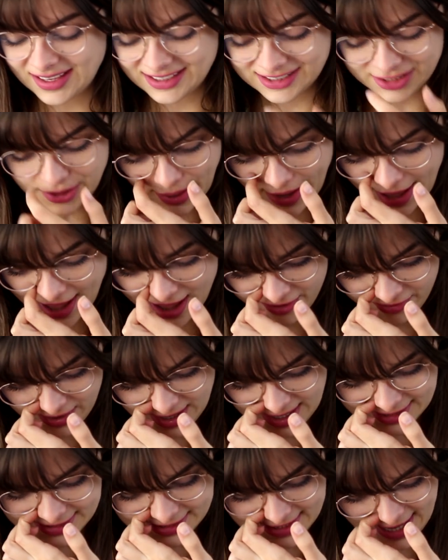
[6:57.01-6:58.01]
So I have
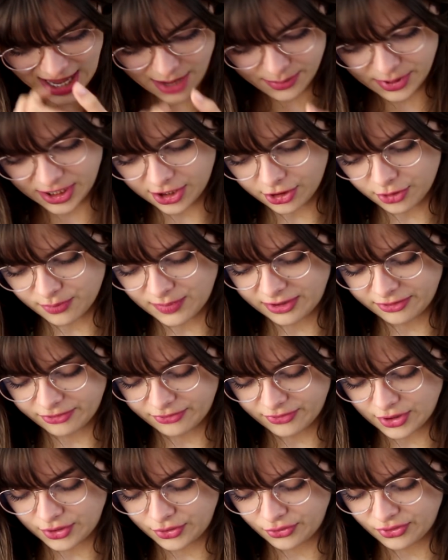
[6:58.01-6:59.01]
a tab here on my
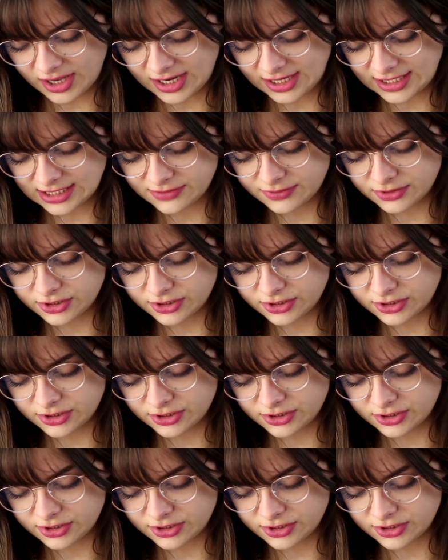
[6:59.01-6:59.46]
phone that is